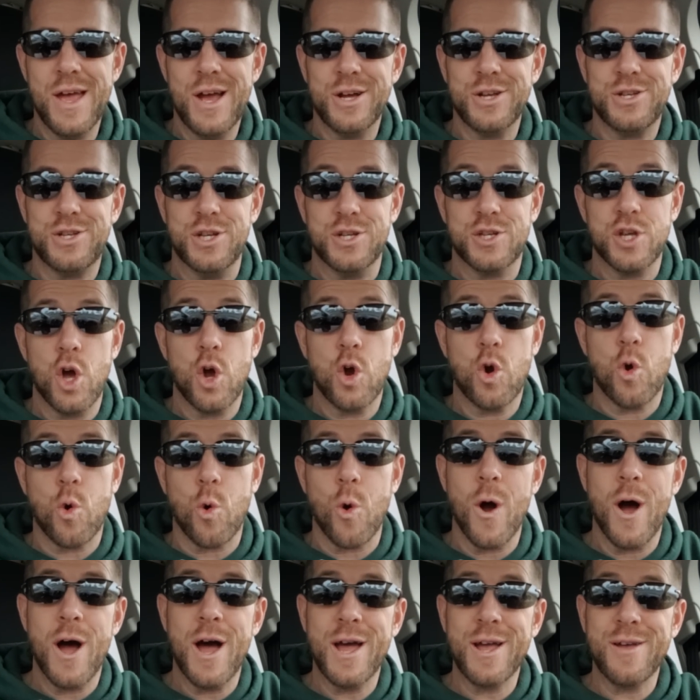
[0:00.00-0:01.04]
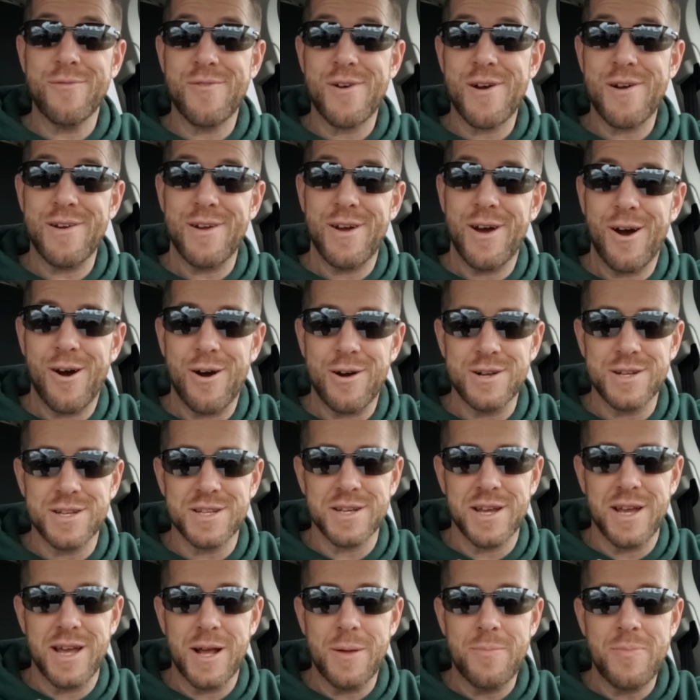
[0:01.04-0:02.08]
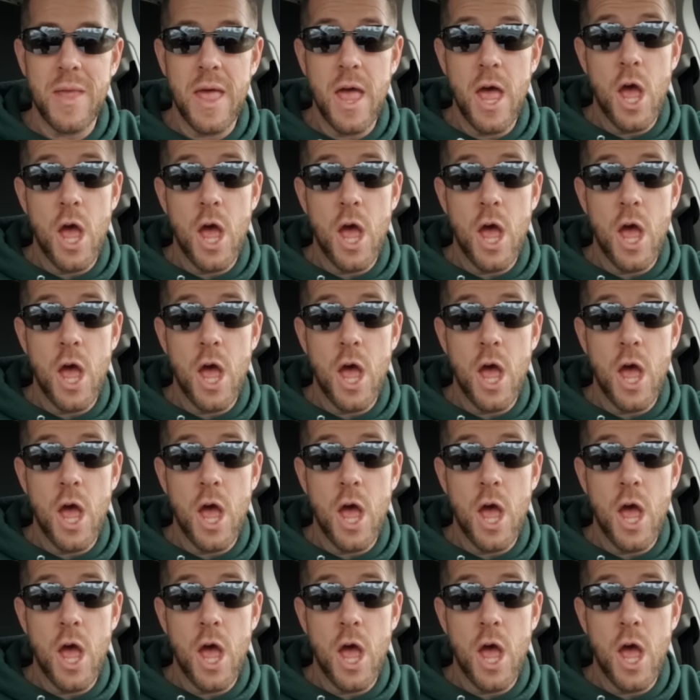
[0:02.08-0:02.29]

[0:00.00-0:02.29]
She's crying very hard, saying,